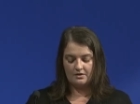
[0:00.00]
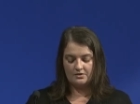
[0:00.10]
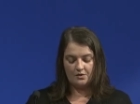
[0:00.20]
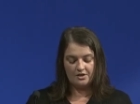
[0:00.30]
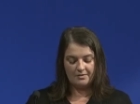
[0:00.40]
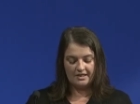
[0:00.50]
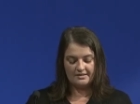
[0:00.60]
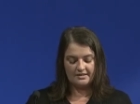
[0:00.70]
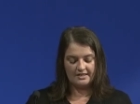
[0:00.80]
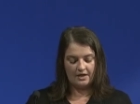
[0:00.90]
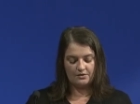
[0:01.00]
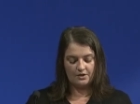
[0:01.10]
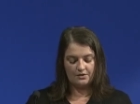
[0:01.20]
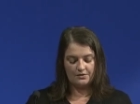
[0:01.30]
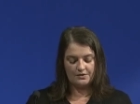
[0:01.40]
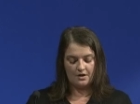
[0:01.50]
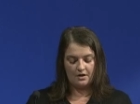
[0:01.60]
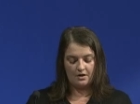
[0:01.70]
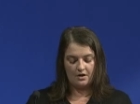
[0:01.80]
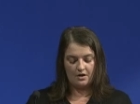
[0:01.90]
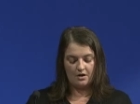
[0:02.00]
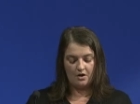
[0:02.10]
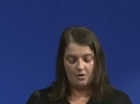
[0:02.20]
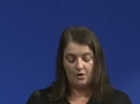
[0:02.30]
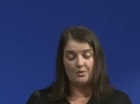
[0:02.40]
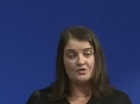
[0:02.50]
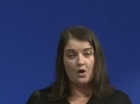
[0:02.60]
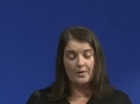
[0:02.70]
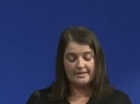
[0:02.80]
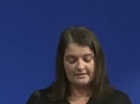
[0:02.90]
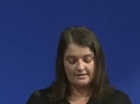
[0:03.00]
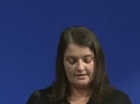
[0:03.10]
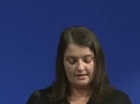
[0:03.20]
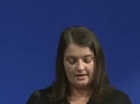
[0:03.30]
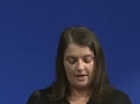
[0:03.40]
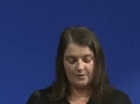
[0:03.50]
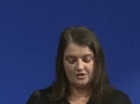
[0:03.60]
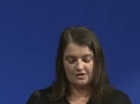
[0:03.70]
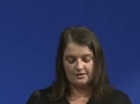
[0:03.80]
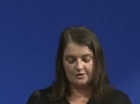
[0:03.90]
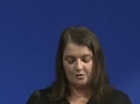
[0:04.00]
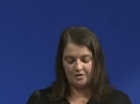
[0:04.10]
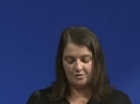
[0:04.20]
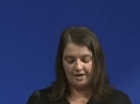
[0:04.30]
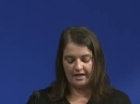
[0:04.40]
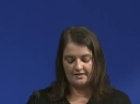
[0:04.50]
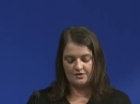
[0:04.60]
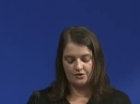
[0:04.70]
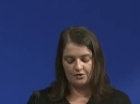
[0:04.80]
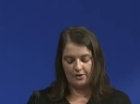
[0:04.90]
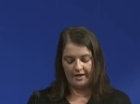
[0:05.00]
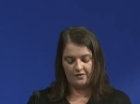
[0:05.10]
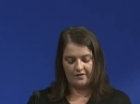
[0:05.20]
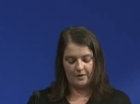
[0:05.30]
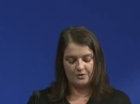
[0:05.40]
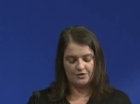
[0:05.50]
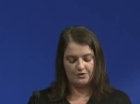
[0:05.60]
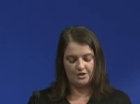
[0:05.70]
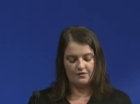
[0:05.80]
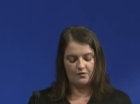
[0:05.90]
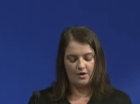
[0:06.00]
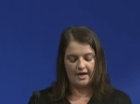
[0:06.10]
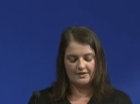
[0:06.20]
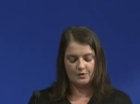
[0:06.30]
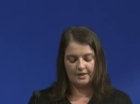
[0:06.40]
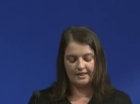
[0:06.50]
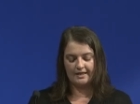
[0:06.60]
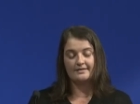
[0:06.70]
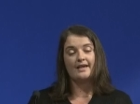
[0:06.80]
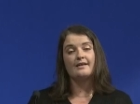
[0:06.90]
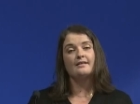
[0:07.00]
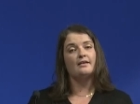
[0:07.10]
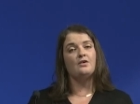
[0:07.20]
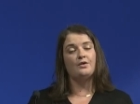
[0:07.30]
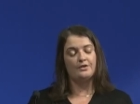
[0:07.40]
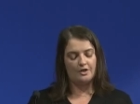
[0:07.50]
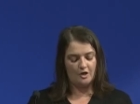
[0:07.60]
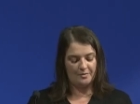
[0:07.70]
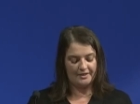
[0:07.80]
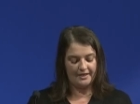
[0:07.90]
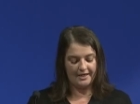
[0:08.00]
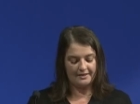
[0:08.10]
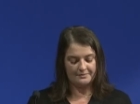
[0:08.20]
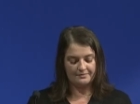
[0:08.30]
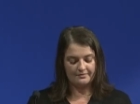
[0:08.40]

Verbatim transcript: Zoning minutes and town codes are almost always listed, and with just a little bit of practice, you'll know how to find what you're looking for as quickly as anything you can look up online.